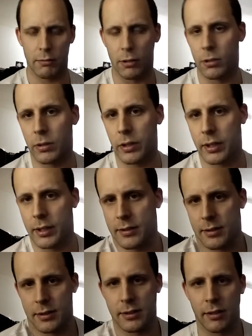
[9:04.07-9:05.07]
and roll with it,
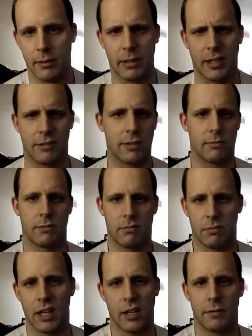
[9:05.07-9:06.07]
is it still a bodhran? Well,
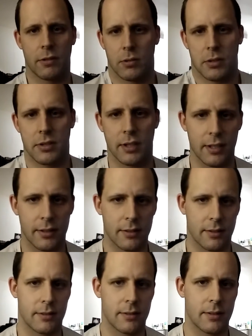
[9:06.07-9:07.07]
yeah, of course it
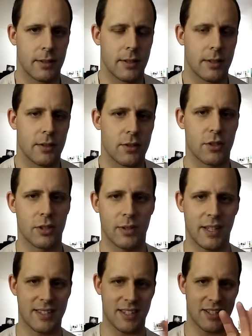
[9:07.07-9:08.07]
is. So
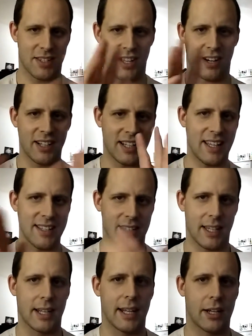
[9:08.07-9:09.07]
it's an
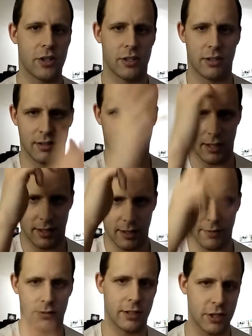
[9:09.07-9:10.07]
uneasy connection and
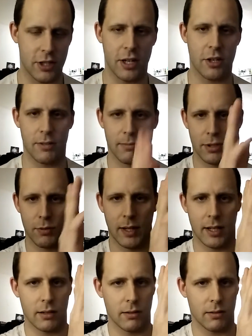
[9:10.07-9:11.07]
differentiation
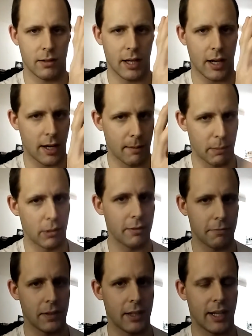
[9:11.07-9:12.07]
between a
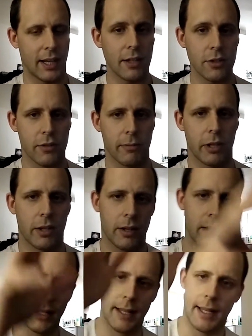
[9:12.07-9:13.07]
bona fide instrument
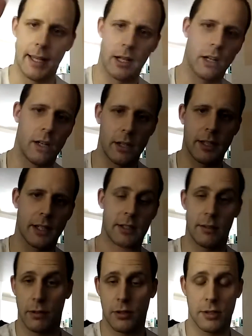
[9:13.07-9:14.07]
and a
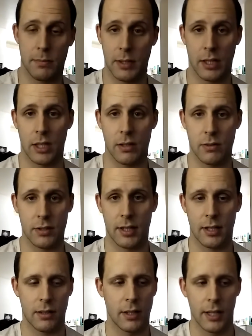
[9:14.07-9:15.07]
context of which it's being used
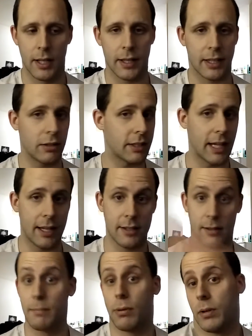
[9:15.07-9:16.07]
in. Good
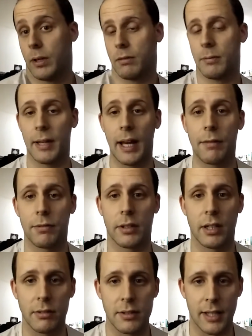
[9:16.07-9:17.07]
case in point would be
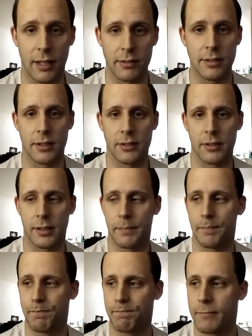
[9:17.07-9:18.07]
Afro-Celt Sound System,
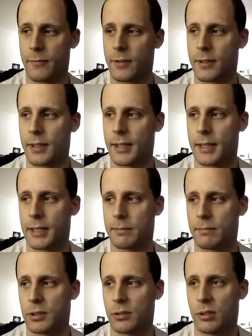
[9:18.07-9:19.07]

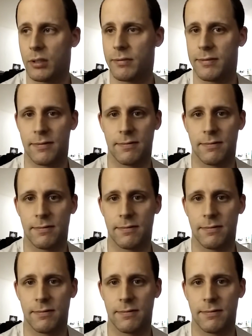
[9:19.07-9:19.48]
who have